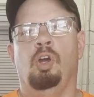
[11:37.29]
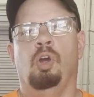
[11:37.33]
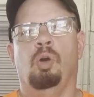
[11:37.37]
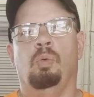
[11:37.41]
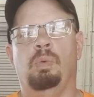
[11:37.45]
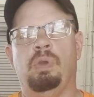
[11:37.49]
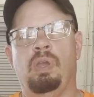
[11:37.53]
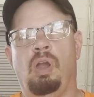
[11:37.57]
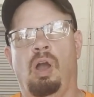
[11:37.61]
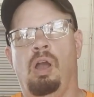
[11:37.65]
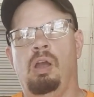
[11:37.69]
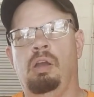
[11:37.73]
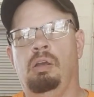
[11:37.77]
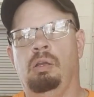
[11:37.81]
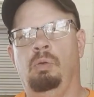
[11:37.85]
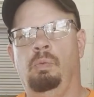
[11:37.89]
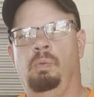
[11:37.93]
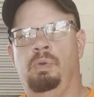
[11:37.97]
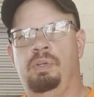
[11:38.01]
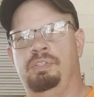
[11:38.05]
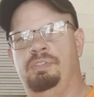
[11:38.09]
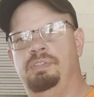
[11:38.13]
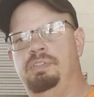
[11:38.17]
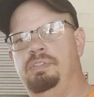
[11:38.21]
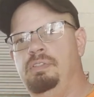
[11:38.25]
We are
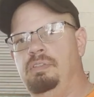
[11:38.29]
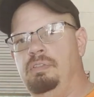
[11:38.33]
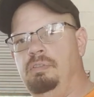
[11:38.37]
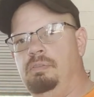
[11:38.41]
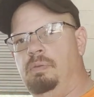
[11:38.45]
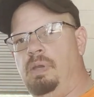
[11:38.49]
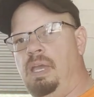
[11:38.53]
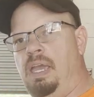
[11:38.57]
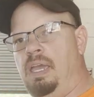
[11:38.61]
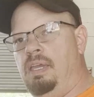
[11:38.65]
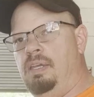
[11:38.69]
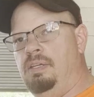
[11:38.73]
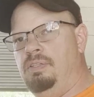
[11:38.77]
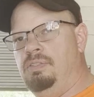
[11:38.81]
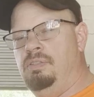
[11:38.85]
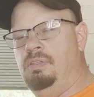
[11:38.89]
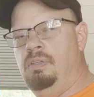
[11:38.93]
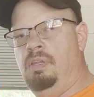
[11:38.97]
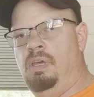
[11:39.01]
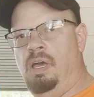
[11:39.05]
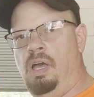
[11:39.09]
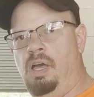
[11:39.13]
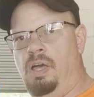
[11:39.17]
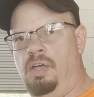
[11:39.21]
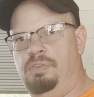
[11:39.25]
going to do a
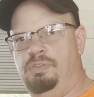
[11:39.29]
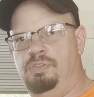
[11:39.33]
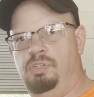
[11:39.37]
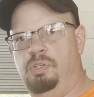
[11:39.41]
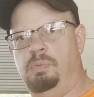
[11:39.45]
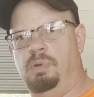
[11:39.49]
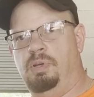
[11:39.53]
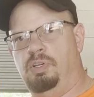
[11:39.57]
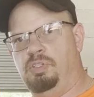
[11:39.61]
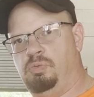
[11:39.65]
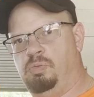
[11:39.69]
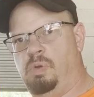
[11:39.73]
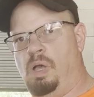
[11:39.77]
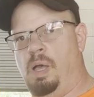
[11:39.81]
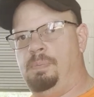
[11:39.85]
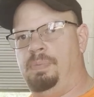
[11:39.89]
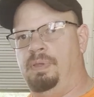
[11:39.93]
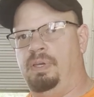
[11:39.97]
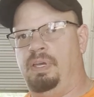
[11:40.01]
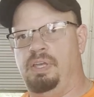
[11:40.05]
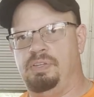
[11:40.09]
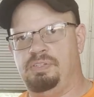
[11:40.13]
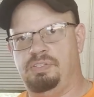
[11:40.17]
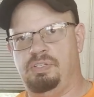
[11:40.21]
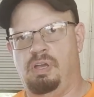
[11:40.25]
two-barrel swap
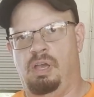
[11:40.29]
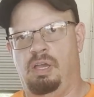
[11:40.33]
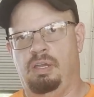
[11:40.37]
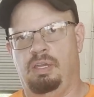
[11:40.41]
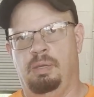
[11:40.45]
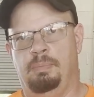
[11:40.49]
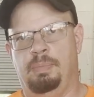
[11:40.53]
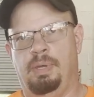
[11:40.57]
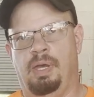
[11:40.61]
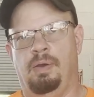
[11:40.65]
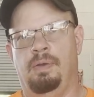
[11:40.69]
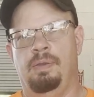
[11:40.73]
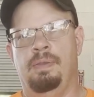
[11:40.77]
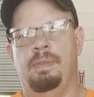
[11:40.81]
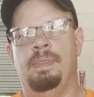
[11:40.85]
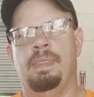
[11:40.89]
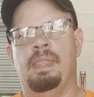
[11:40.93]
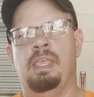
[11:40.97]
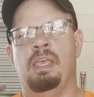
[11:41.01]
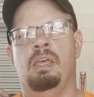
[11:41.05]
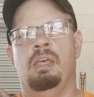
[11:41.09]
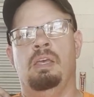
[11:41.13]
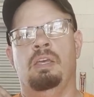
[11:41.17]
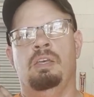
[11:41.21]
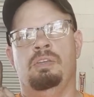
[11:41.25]
like I was talking about.
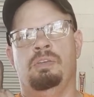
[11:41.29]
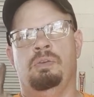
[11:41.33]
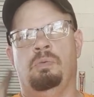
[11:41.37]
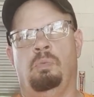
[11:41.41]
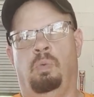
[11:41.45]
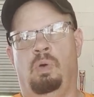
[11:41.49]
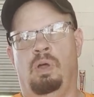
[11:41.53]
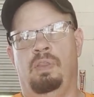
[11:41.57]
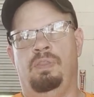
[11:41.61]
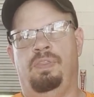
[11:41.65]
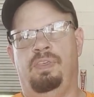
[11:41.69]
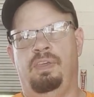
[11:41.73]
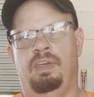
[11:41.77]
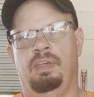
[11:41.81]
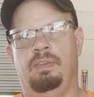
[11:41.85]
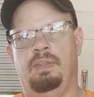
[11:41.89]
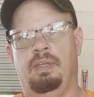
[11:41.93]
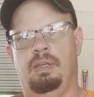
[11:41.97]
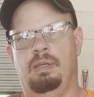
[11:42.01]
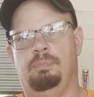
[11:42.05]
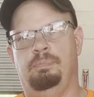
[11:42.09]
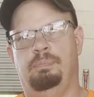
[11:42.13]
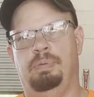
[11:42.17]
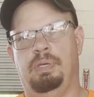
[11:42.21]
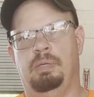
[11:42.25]
The one thing
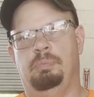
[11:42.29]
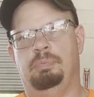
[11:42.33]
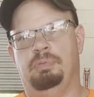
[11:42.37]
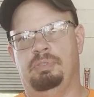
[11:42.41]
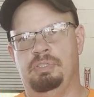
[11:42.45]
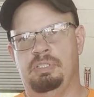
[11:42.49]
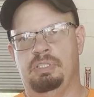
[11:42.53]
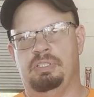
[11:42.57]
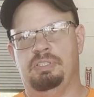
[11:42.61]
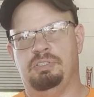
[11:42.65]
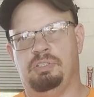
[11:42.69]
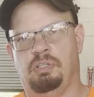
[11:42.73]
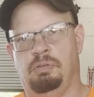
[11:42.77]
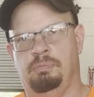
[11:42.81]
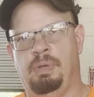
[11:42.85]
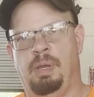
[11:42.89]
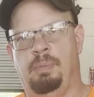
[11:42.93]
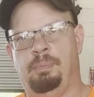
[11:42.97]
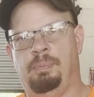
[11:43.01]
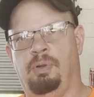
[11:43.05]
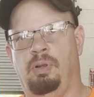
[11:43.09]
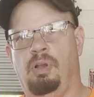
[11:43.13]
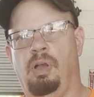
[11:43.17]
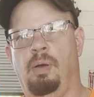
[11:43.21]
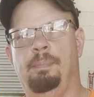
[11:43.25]
that people need to
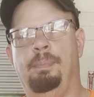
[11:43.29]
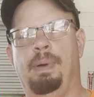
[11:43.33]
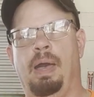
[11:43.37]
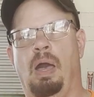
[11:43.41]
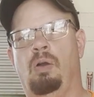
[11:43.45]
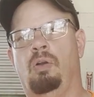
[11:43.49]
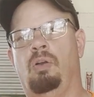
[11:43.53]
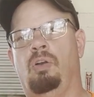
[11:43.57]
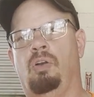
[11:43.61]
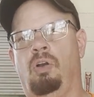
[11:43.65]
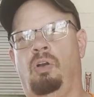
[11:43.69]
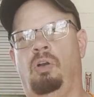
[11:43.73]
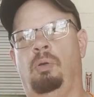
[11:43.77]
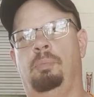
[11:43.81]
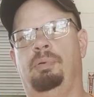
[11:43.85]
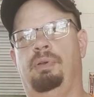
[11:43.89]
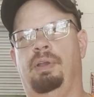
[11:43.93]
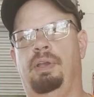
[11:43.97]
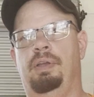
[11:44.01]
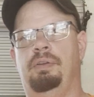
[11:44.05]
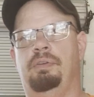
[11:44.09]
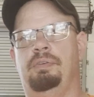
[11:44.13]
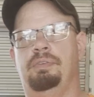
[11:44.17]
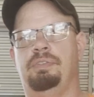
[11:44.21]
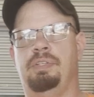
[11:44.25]
remember about
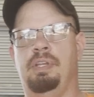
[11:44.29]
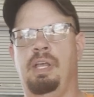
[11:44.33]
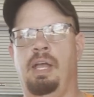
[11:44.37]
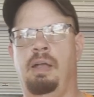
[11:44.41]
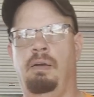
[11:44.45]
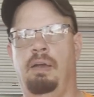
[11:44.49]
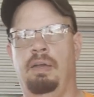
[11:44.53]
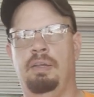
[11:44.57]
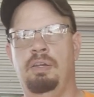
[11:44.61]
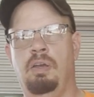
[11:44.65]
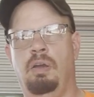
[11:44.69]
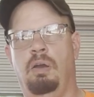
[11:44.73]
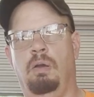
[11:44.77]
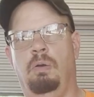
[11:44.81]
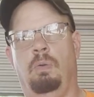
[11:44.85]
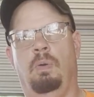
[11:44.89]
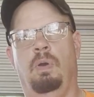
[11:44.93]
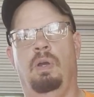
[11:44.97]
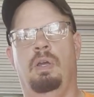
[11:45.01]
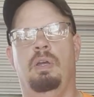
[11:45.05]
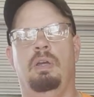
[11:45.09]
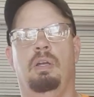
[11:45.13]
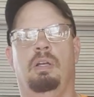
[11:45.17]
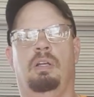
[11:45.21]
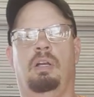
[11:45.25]
carburetors, now I know
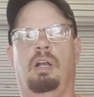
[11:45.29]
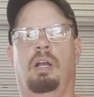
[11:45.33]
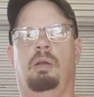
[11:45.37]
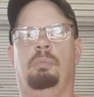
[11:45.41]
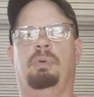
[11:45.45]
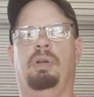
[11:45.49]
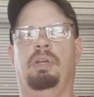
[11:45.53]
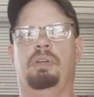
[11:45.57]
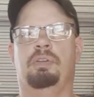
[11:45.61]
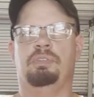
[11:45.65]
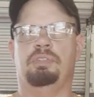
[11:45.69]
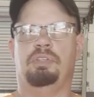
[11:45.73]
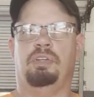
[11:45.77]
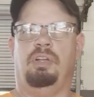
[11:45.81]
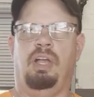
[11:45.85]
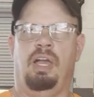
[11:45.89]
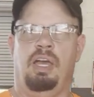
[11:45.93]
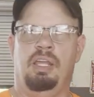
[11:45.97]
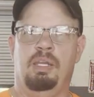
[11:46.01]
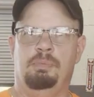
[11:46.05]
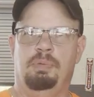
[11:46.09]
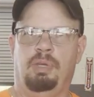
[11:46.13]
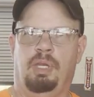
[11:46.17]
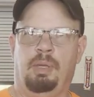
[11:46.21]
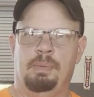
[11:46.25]
carburetors are
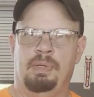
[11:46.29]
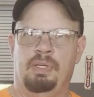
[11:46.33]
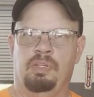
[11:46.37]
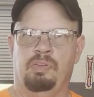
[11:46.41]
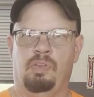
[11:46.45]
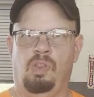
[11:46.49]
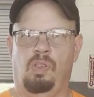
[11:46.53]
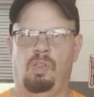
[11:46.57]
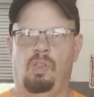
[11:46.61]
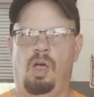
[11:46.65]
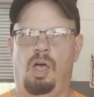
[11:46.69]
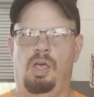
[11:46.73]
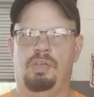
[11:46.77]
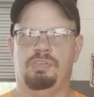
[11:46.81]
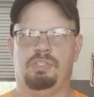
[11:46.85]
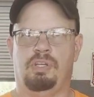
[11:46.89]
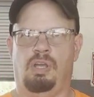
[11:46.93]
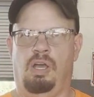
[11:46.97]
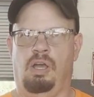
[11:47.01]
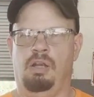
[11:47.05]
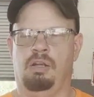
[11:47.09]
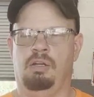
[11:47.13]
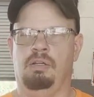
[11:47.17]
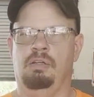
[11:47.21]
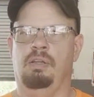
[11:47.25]
kind of becoming the lost
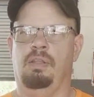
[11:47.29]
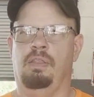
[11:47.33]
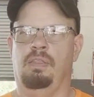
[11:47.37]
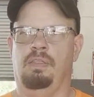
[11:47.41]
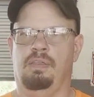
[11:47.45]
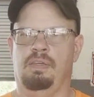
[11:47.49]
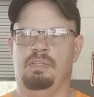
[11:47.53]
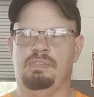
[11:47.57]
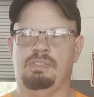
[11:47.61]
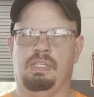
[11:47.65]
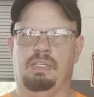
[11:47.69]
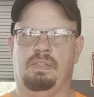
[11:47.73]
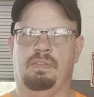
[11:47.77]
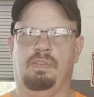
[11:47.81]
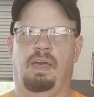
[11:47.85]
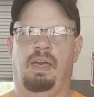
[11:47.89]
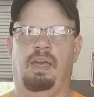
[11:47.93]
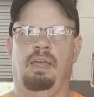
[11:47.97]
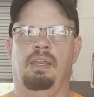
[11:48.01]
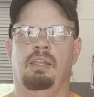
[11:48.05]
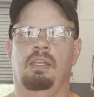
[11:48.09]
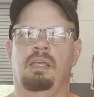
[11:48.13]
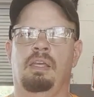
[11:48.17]
art, things like that.